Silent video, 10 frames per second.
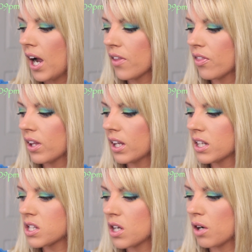I think
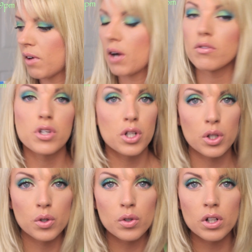it's around
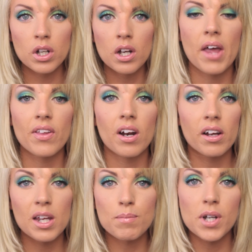noon and then
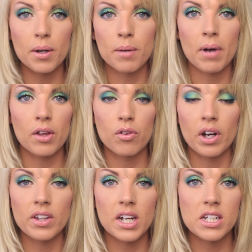I'll keep checking back
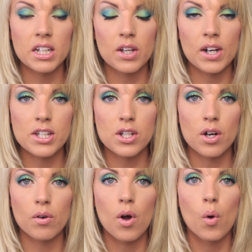throughout the day to let you guys
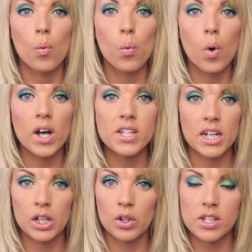know what
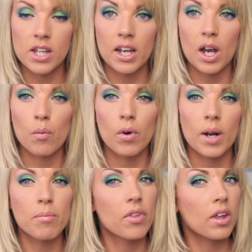it looks like and what
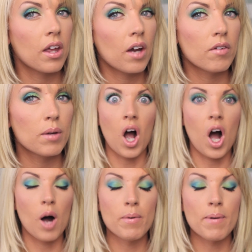I'm thinking of it.
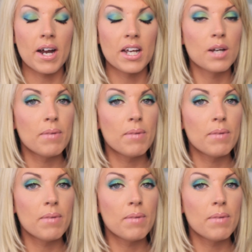I'll be back in a